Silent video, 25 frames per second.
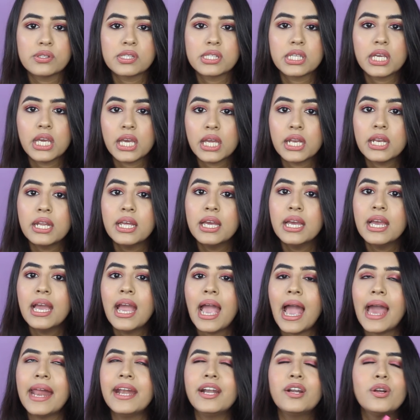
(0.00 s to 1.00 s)
skin,
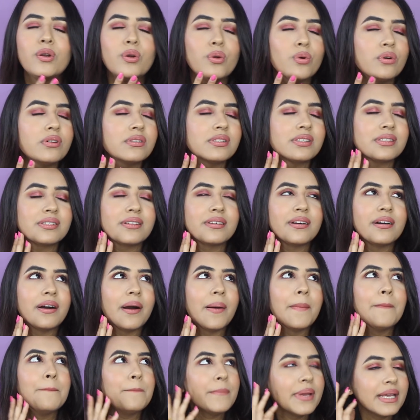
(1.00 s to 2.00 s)
and it looks
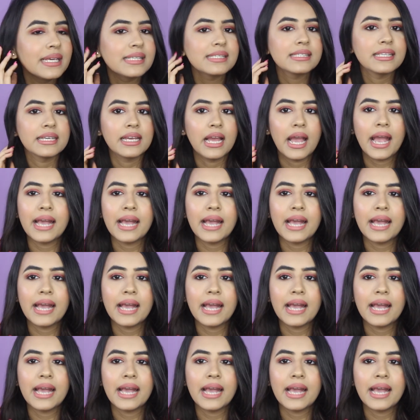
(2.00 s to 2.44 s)
amazing.